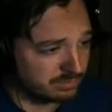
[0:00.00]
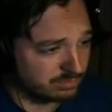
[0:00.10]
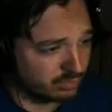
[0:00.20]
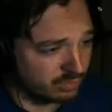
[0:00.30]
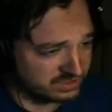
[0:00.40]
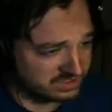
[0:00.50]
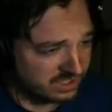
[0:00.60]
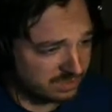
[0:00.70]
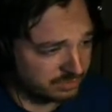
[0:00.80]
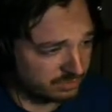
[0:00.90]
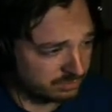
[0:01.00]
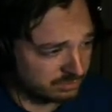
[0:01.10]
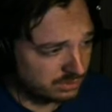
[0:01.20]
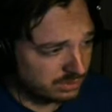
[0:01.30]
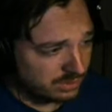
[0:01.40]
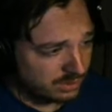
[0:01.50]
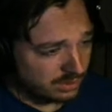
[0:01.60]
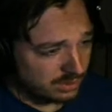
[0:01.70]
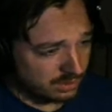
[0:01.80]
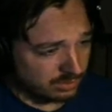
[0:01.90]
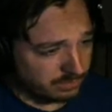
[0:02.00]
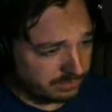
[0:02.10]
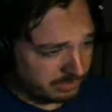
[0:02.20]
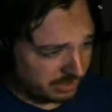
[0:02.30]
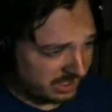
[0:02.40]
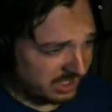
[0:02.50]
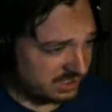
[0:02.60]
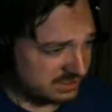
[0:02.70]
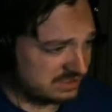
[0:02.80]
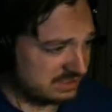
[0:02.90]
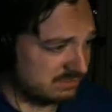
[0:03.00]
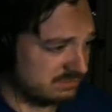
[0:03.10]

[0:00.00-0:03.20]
more to stop you. When we were kids.